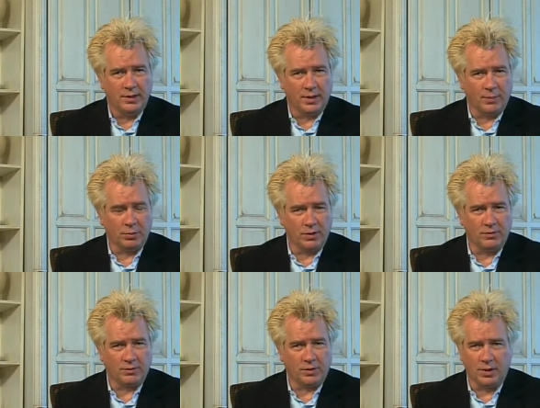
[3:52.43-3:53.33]
that I
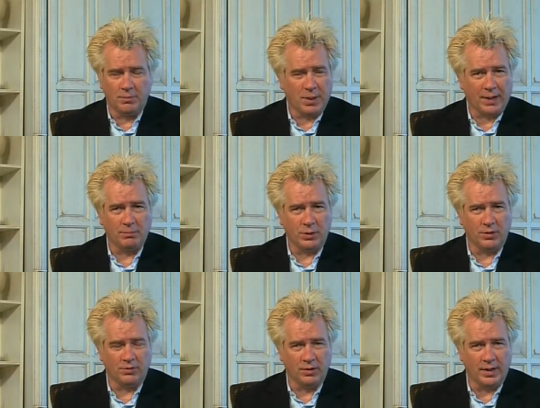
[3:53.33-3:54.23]
believe is going to impact
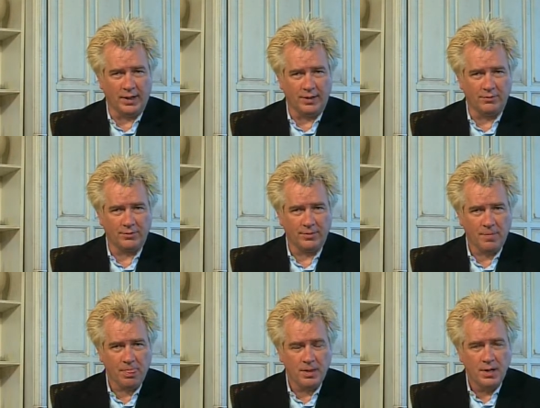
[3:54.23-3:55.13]
millions of lives.
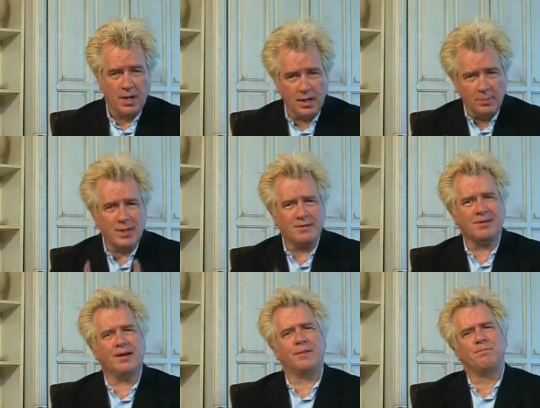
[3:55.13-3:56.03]
In the
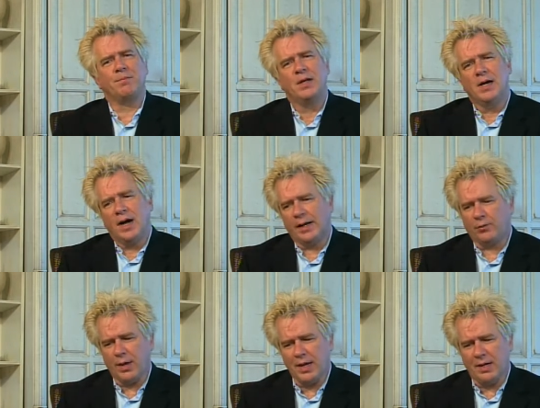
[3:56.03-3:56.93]
meantime, I
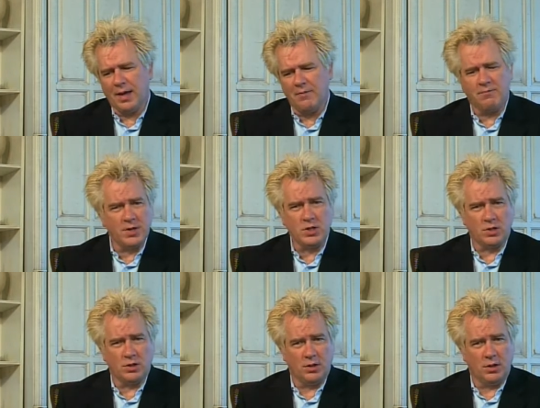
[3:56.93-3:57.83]
created a
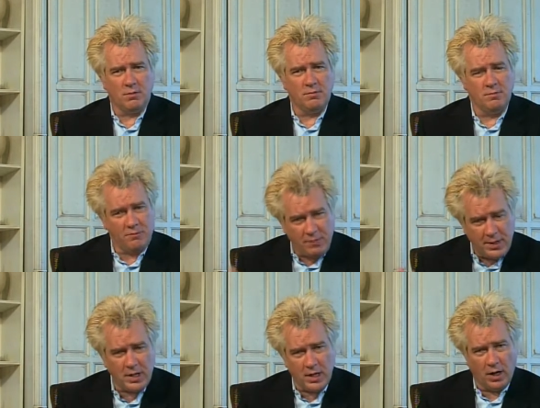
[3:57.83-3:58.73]
vision
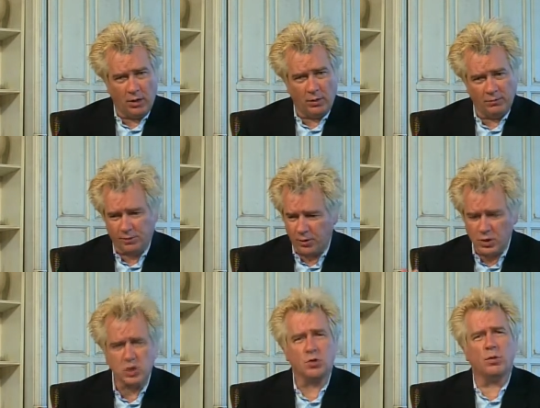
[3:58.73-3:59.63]
video very
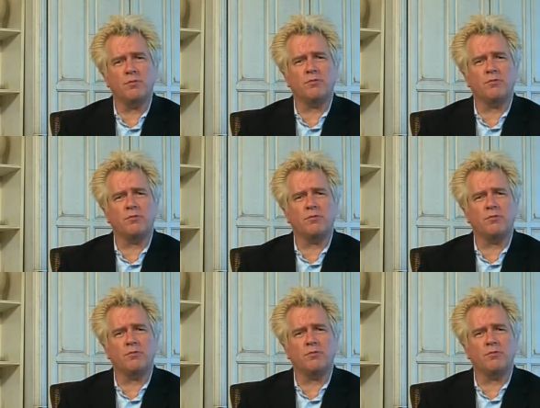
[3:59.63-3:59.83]
short